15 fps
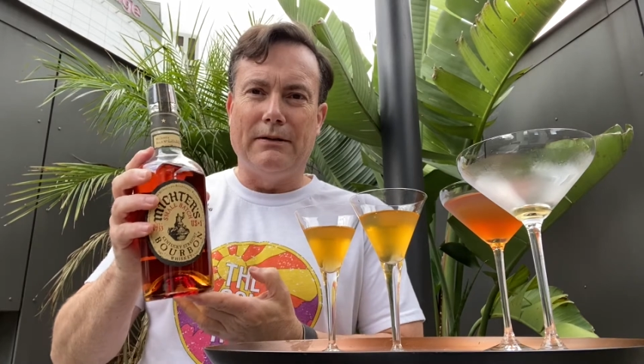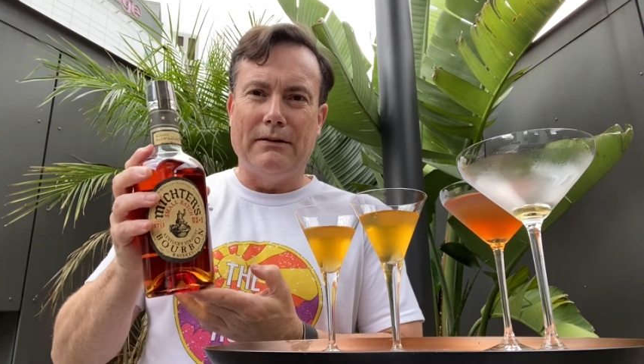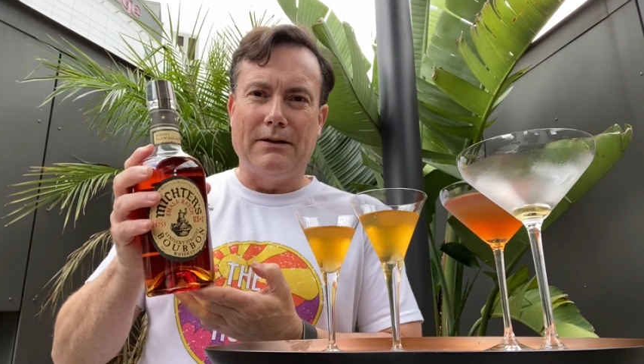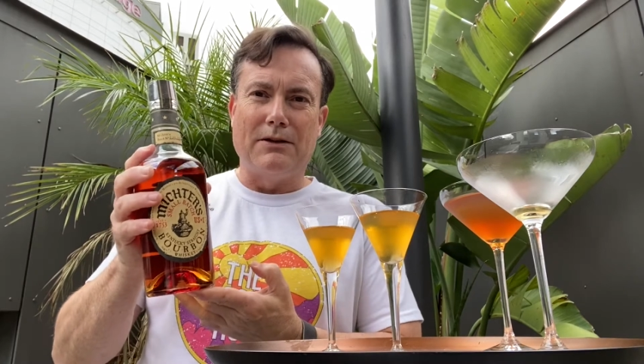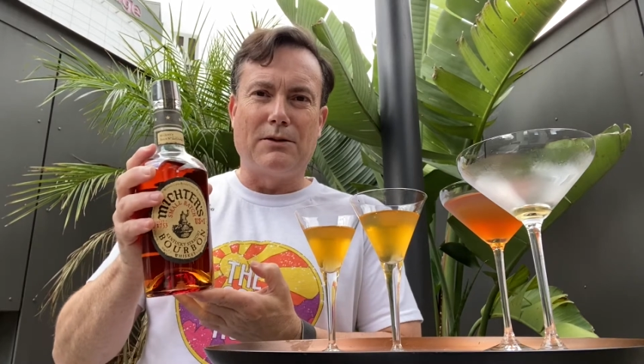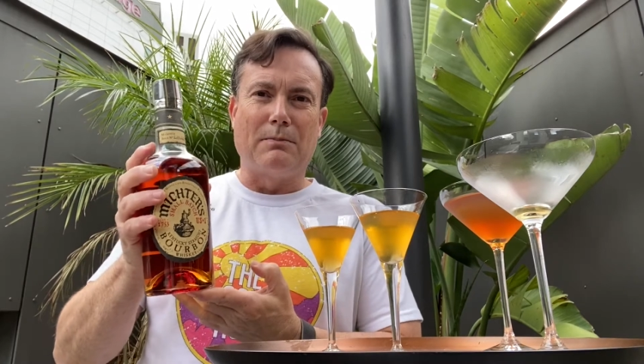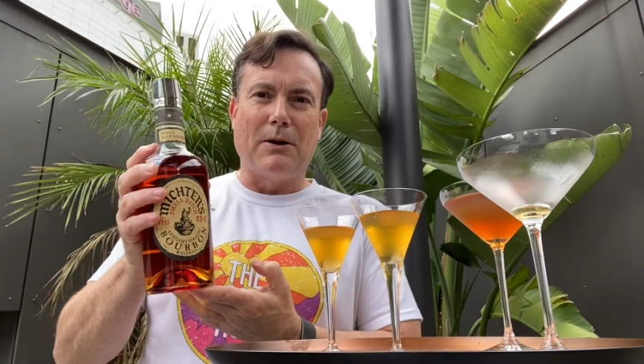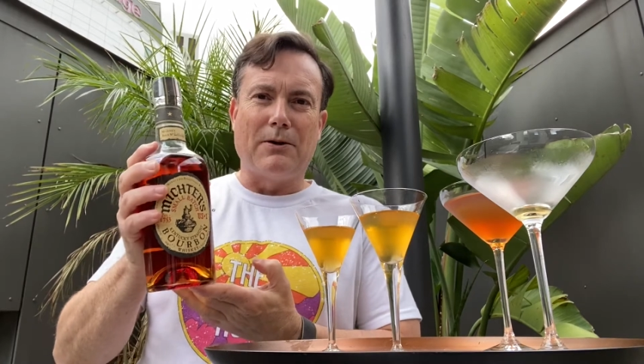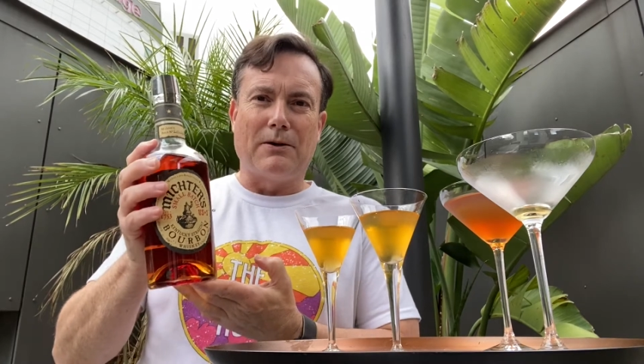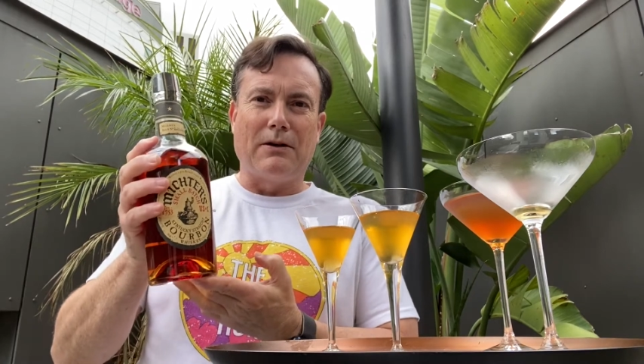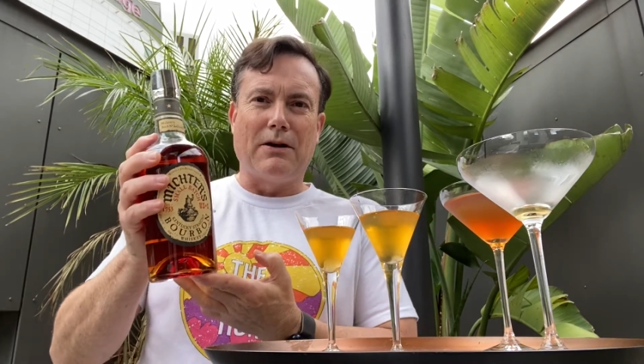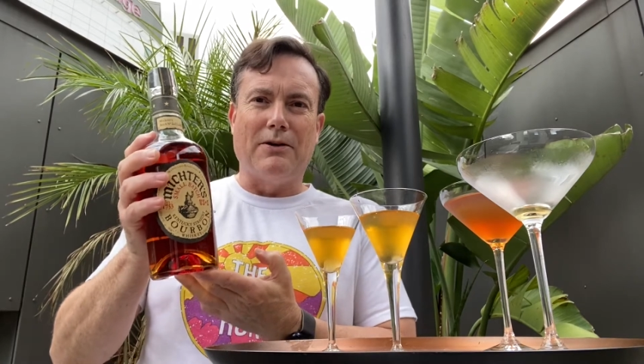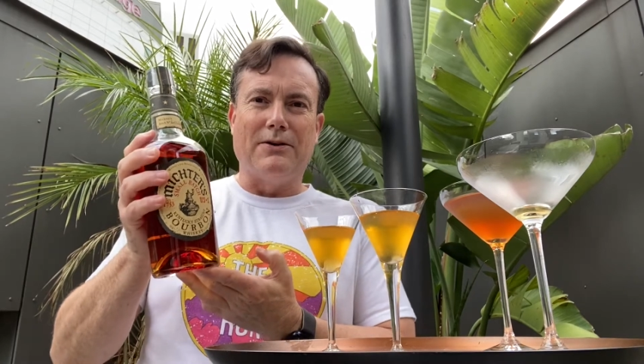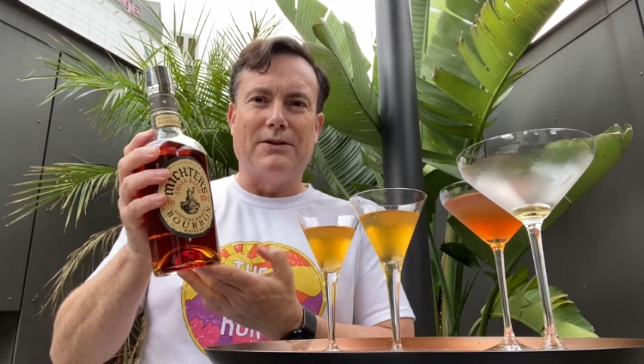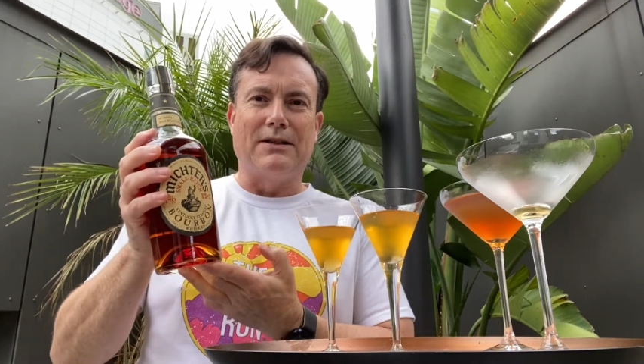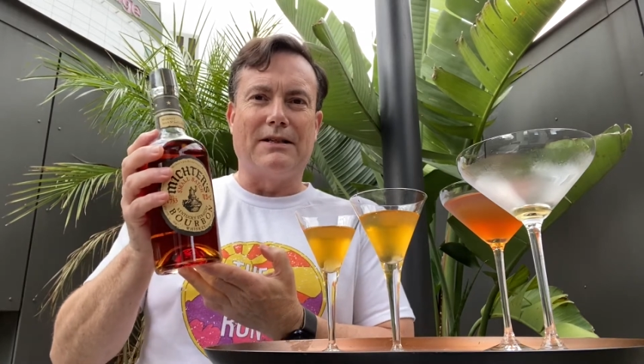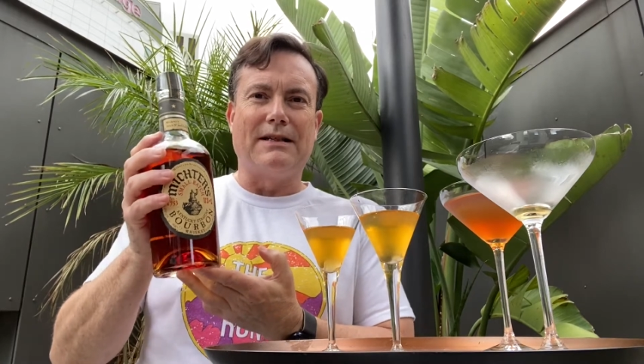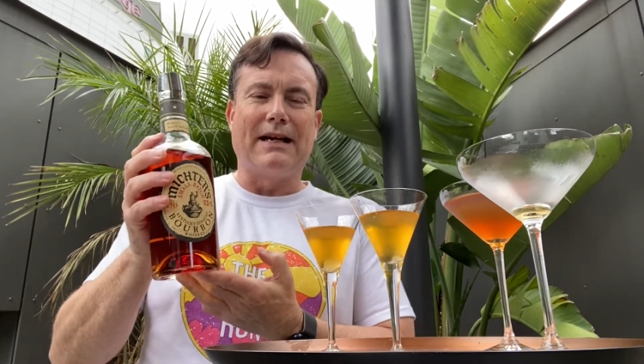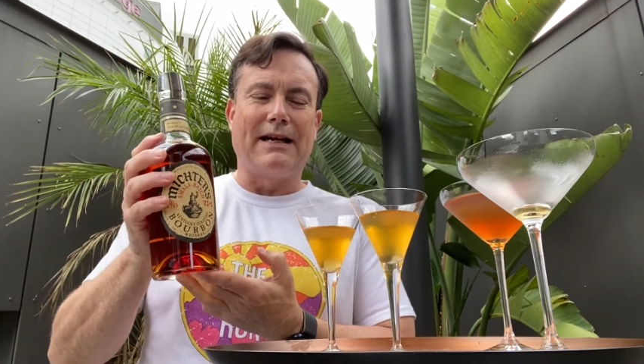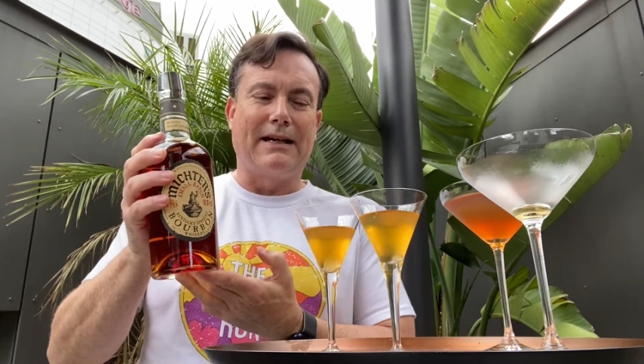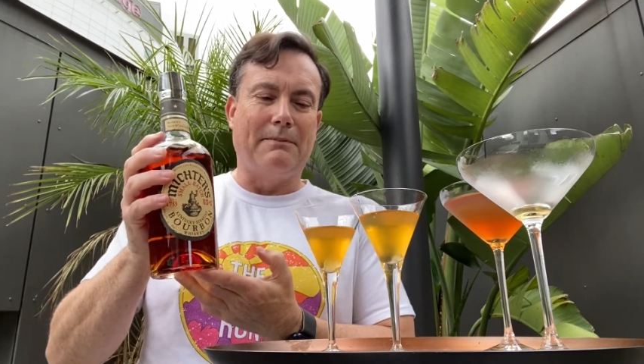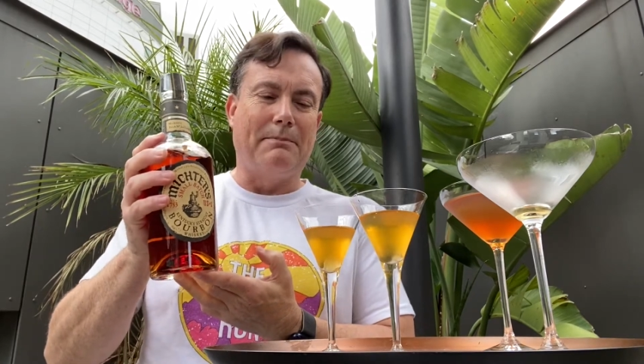and smoke notes and
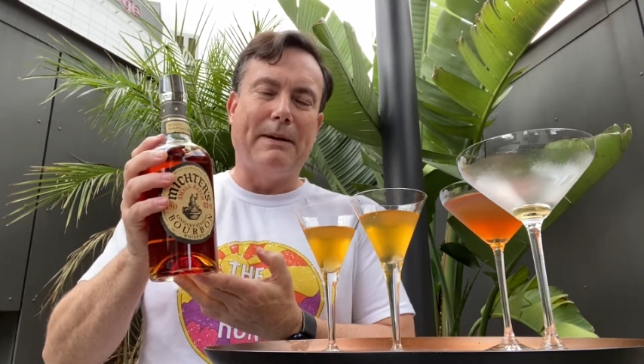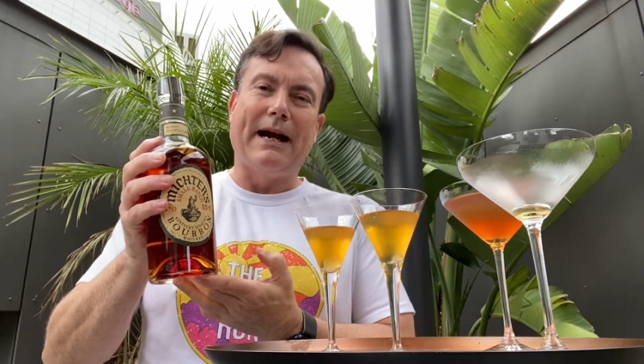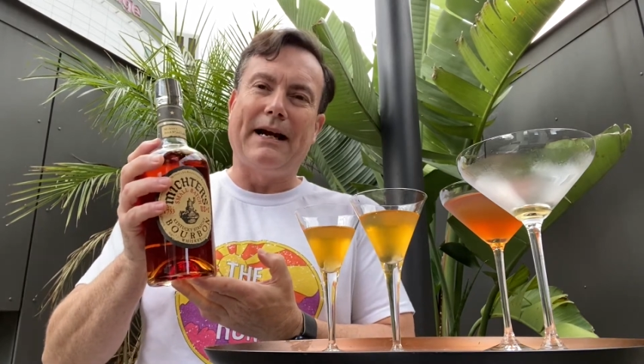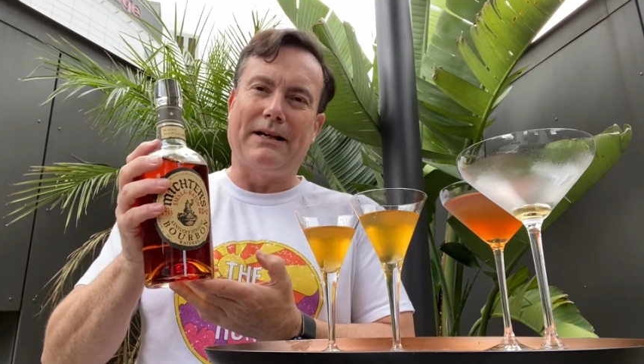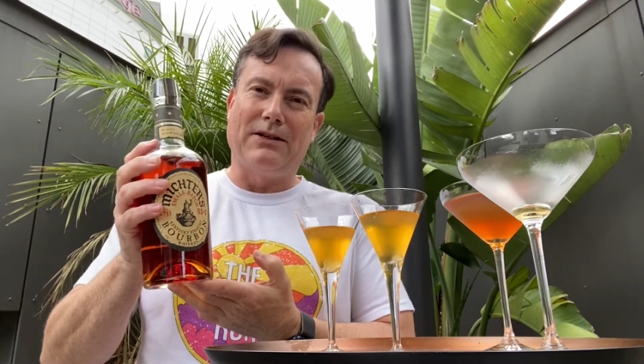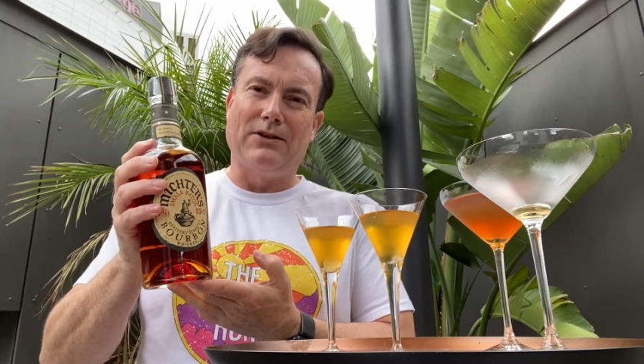take it back